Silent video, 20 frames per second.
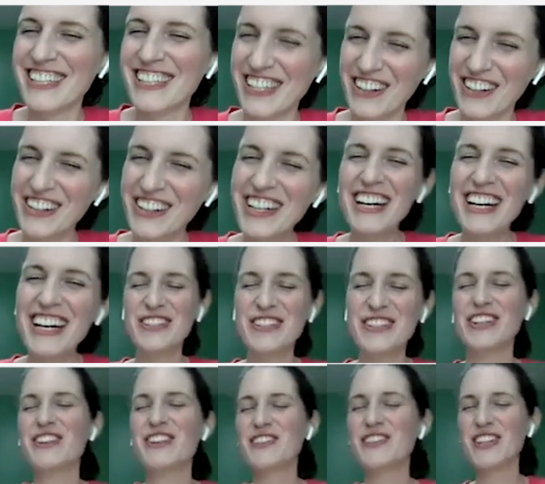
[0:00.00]
So to
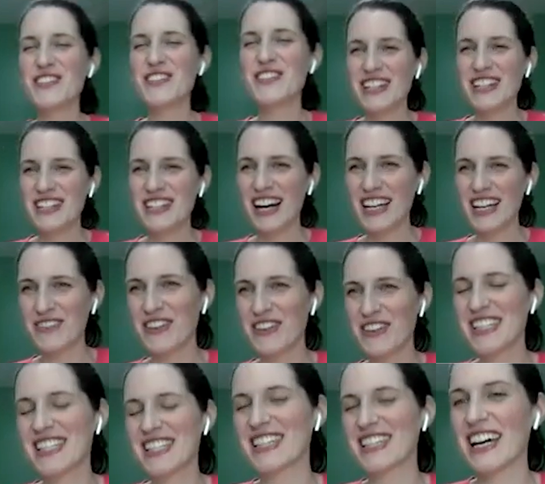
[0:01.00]
review your
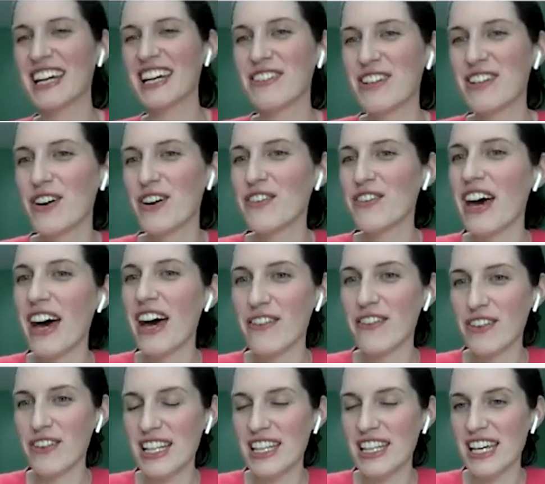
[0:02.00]
documents and let you know that
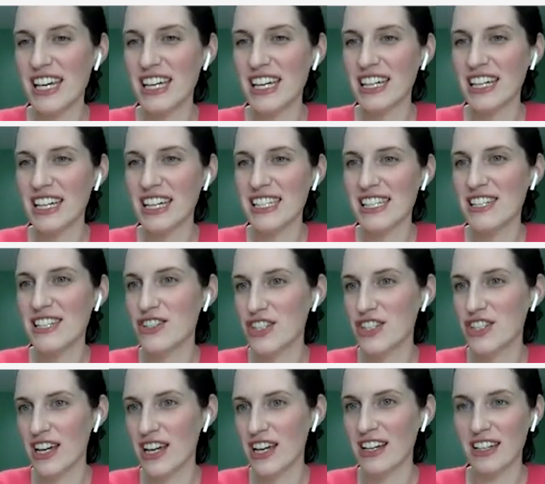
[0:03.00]
everything is in shape,